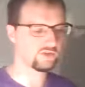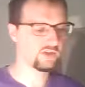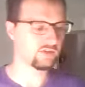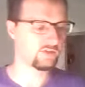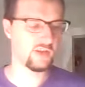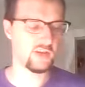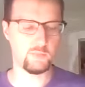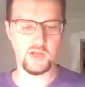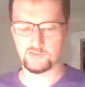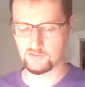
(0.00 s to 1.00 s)
these neti
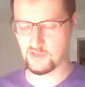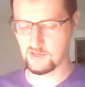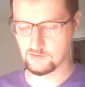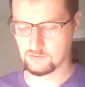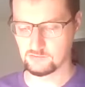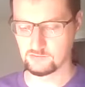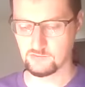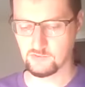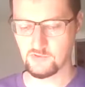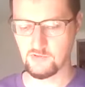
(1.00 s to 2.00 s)
pots at
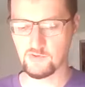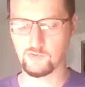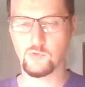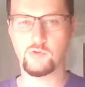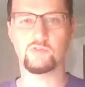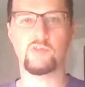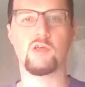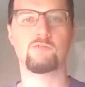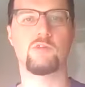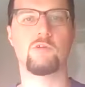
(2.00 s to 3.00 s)
CVS or Walgreens, they
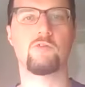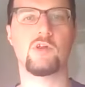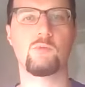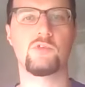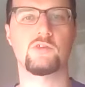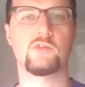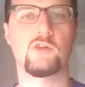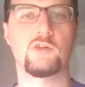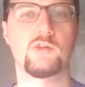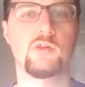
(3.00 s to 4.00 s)
often come with these
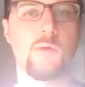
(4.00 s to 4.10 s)
little